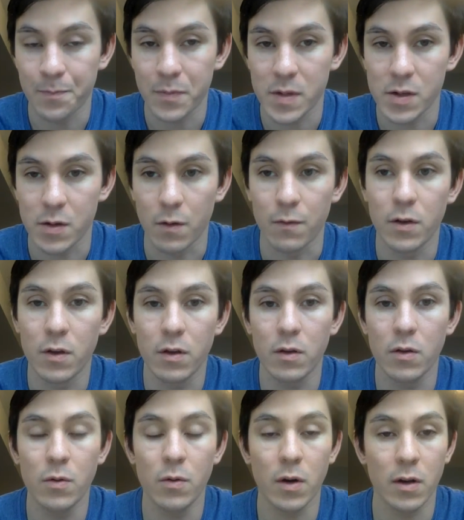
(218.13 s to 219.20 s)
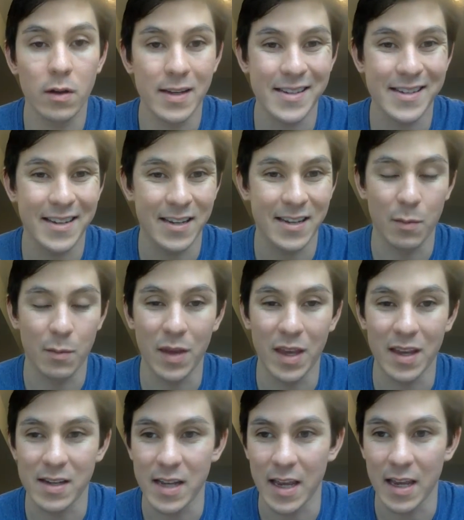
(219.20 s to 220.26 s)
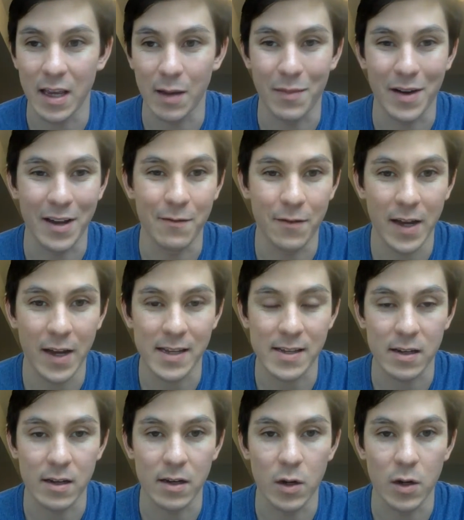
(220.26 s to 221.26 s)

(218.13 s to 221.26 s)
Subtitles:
So if you are listening to me and taking my advice and